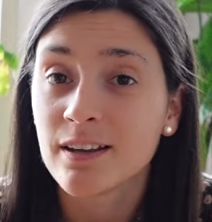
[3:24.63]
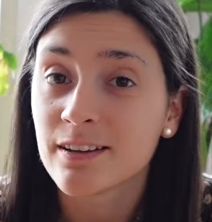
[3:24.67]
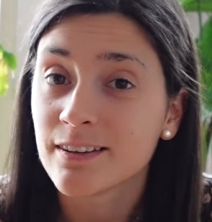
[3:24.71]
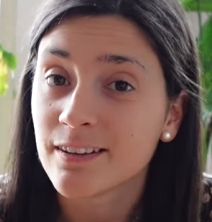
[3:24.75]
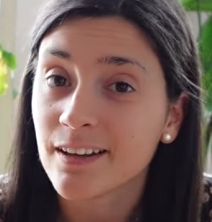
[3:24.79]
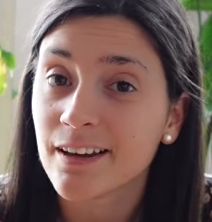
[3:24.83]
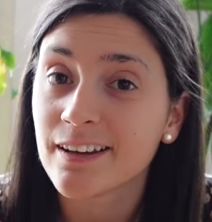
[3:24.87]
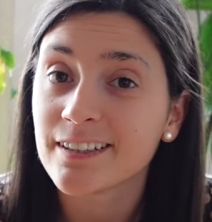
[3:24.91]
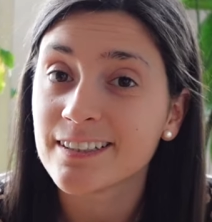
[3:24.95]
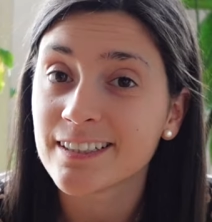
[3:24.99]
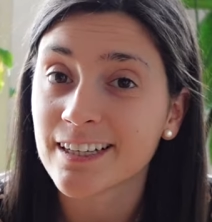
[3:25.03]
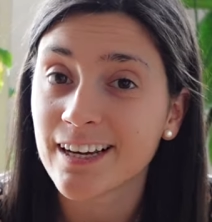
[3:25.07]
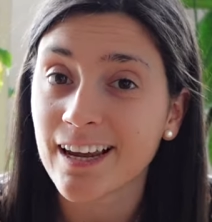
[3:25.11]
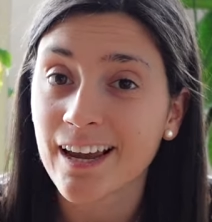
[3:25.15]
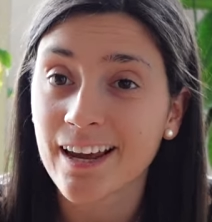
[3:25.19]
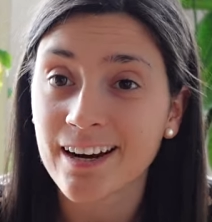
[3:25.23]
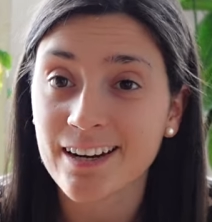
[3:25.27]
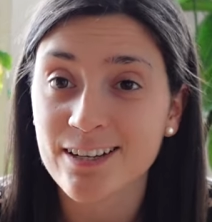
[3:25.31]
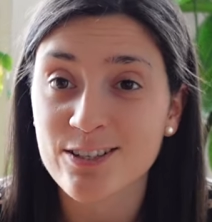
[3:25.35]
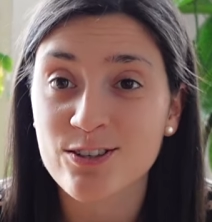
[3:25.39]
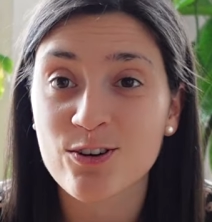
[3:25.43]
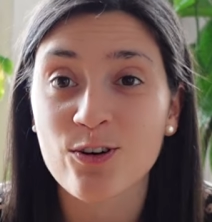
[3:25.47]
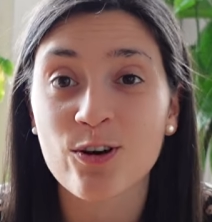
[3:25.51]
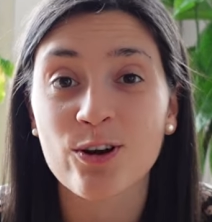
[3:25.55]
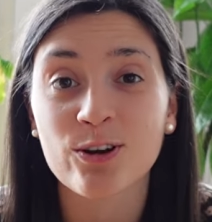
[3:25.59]
This again
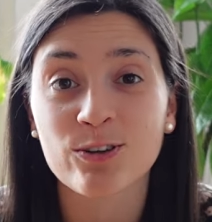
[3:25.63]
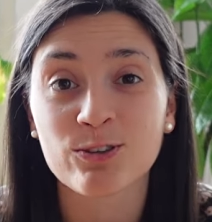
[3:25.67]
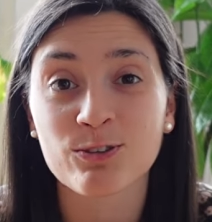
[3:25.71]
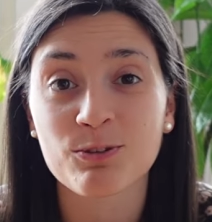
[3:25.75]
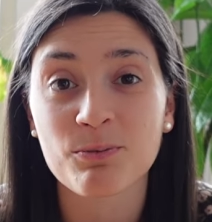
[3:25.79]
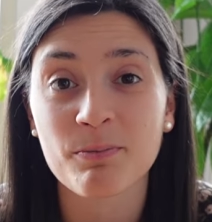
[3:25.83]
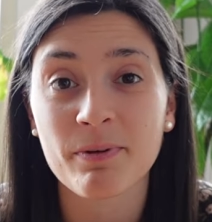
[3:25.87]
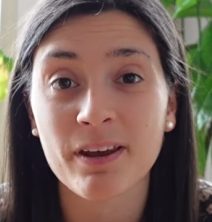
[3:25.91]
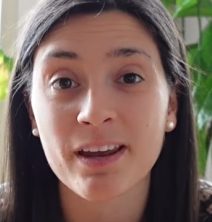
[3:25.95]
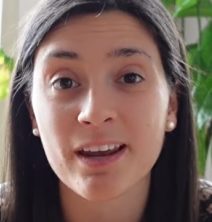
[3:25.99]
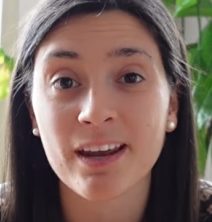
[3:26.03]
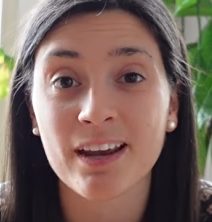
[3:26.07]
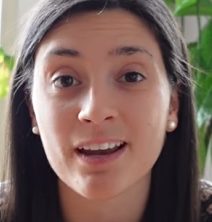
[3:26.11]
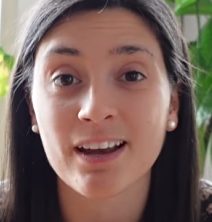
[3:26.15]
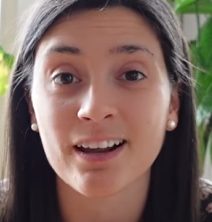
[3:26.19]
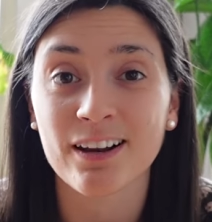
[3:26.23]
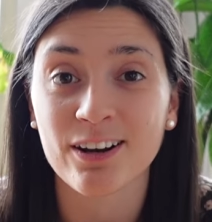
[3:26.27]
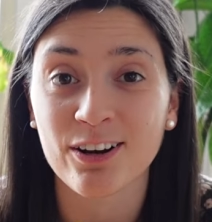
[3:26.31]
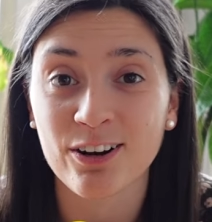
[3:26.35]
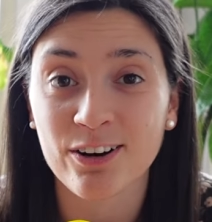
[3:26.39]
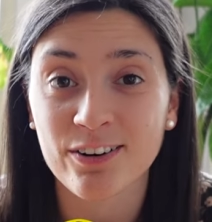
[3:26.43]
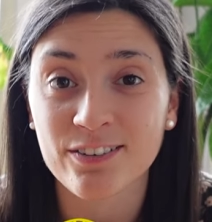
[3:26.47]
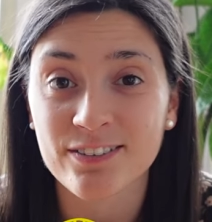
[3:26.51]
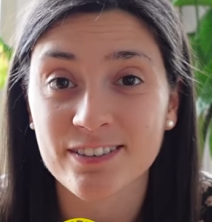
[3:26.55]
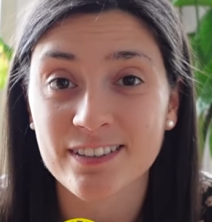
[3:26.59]
is going to make a
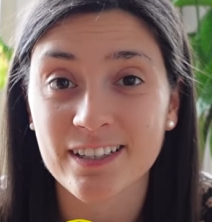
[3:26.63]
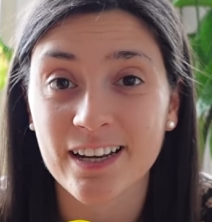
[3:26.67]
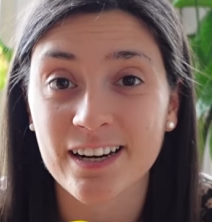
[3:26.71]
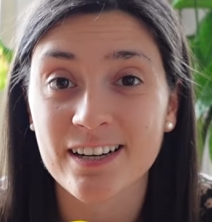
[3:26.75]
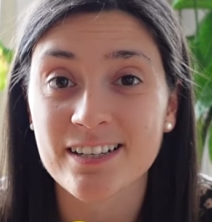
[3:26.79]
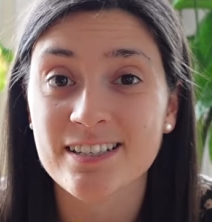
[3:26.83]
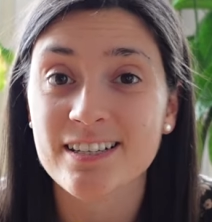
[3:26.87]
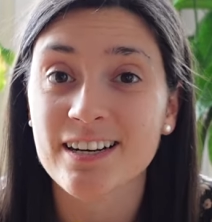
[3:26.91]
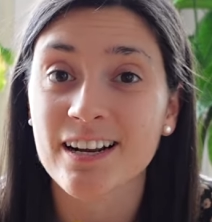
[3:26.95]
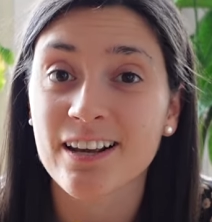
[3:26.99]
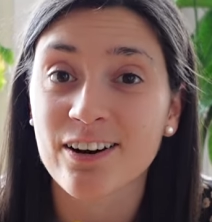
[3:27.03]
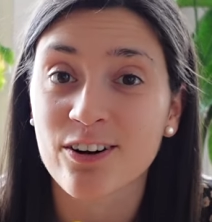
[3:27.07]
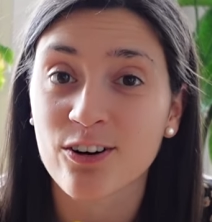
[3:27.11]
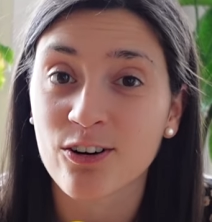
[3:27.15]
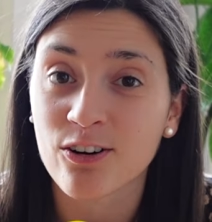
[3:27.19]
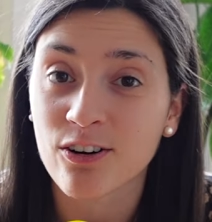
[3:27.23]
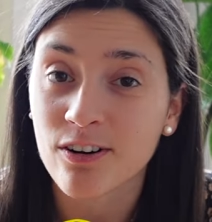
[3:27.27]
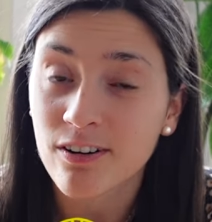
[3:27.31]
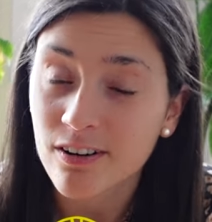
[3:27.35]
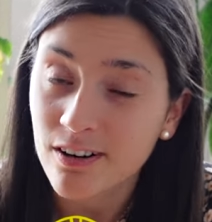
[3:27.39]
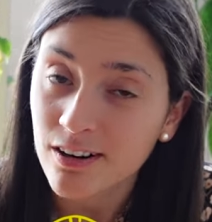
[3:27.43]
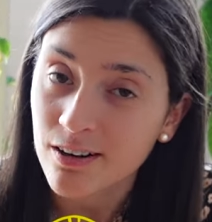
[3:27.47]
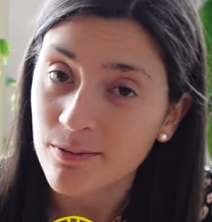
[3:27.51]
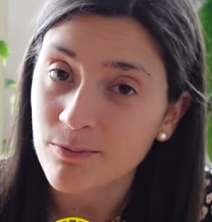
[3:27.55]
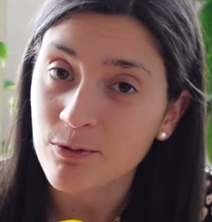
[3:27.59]
lot of sense later
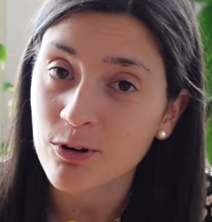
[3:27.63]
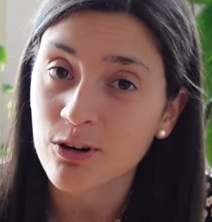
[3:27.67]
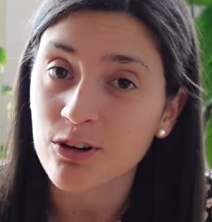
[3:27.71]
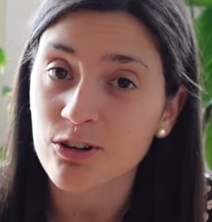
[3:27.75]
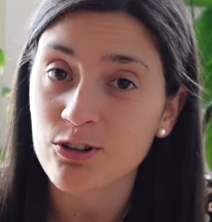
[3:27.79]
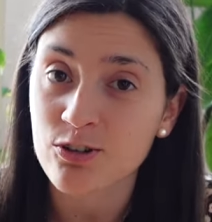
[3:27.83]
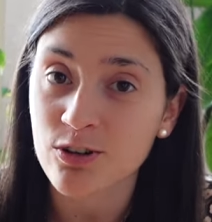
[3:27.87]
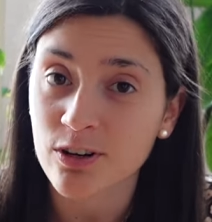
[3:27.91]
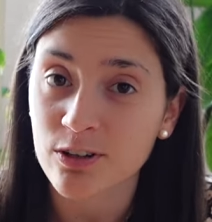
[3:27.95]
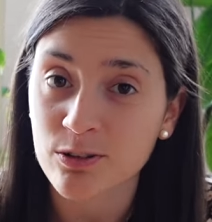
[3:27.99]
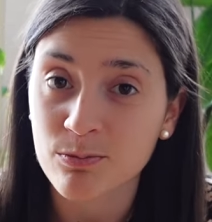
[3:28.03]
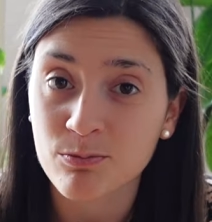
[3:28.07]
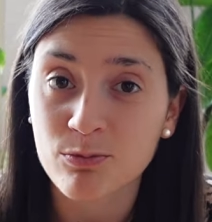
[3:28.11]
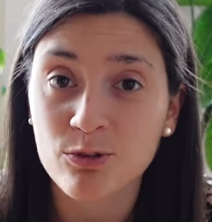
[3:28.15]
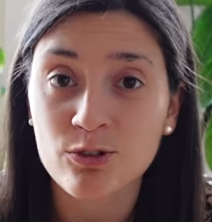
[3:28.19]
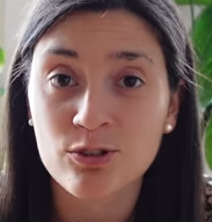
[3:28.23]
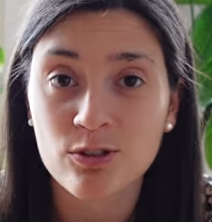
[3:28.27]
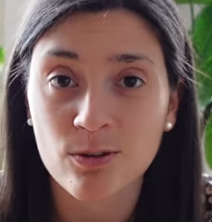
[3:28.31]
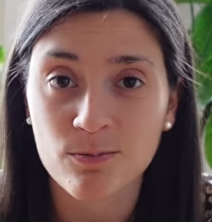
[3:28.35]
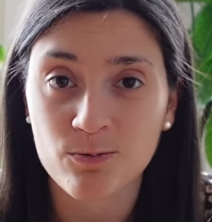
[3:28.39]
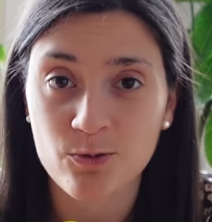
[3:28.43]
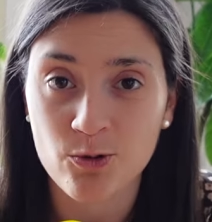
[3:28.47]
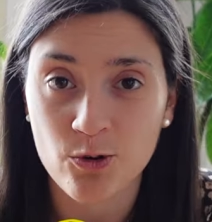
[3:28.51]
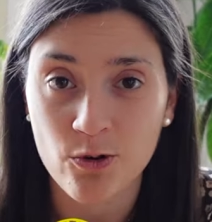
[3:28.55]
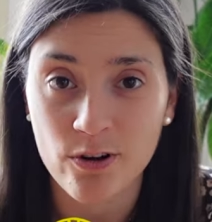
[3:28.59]
on, and I'm gonna try to put
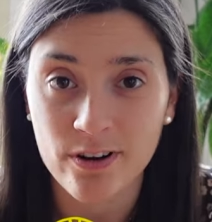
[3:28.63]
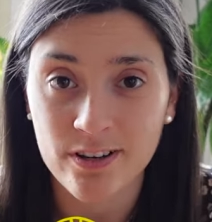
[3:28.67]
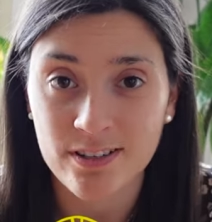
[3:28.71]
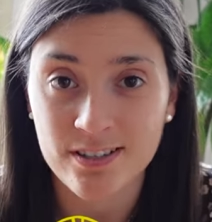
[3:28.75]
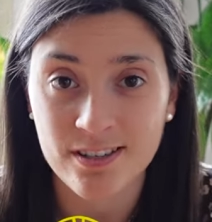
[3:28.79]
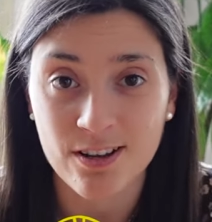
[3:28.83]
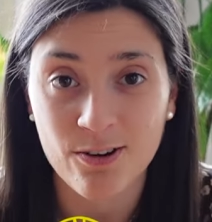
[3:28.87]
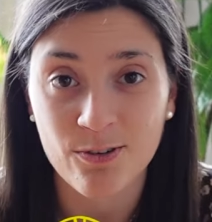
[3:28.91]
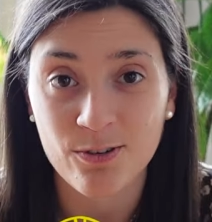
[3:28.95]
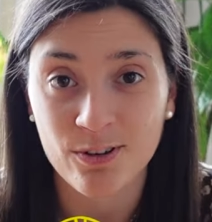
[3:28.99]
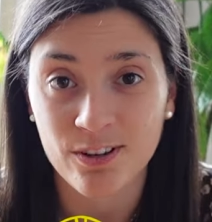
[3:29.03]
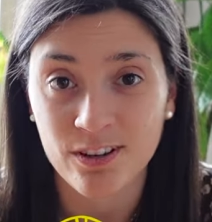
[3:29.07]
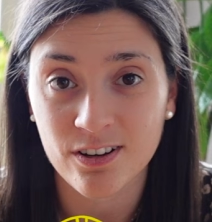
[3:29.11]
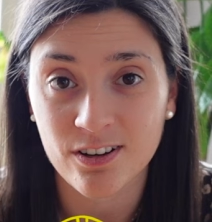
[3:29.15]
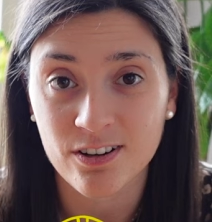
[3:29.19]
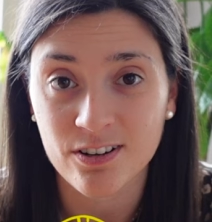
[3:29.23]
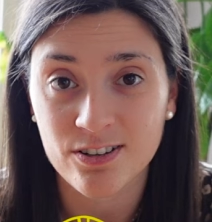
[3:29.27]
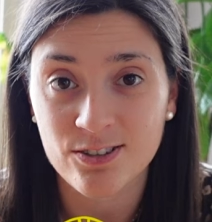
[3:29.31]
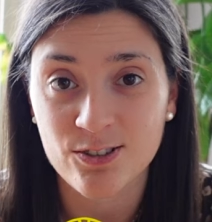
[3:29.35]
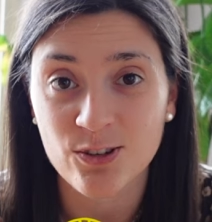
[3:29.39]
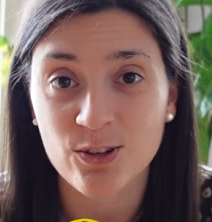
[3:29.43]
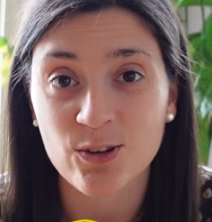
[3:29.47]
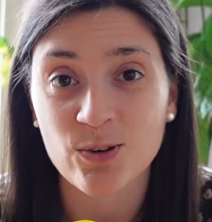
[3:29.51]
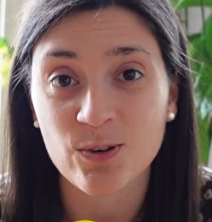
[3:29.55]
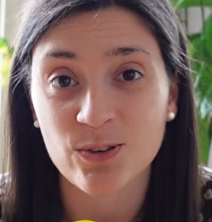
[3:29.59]
some drawings down here
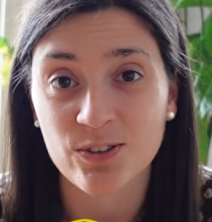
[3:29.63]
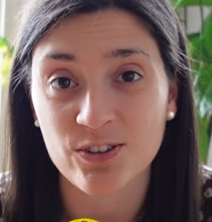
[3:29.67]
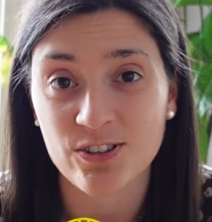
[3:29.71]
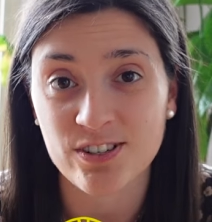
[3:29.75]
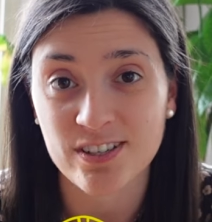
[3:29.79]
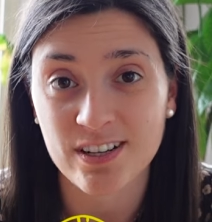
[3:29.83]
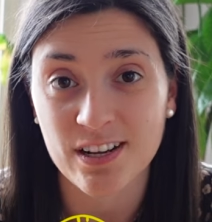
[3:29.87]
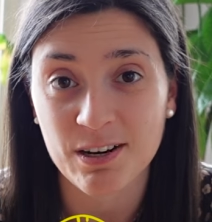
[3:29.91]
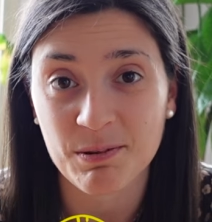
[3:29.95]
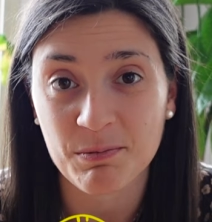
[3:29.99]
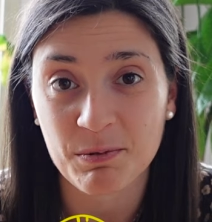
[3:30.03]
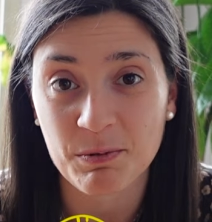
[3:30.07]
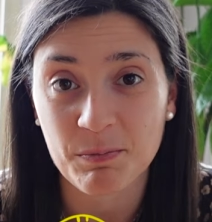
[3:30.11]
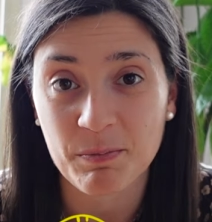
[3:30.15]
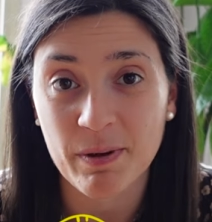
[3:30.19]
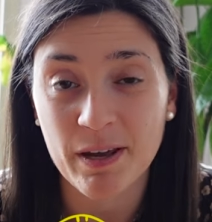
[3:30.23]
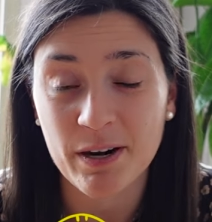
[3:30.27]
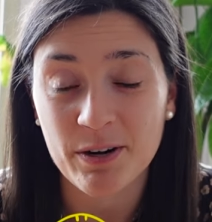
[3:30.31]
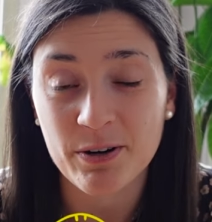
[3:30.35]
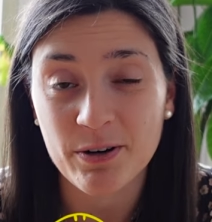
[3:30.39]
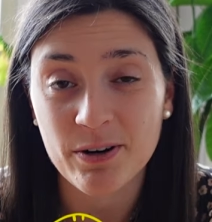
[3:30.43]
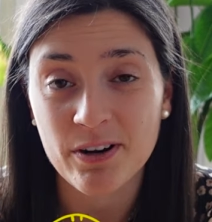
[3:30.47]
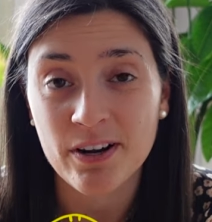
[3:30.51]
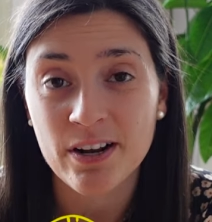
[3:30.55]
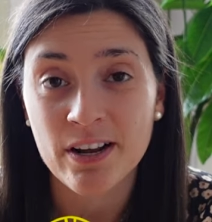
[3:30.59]
so you understand a bit
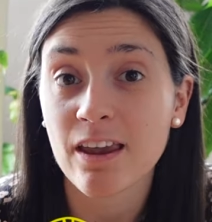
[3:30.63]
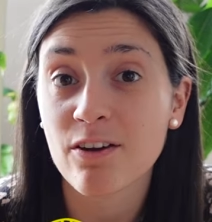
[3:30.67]
better.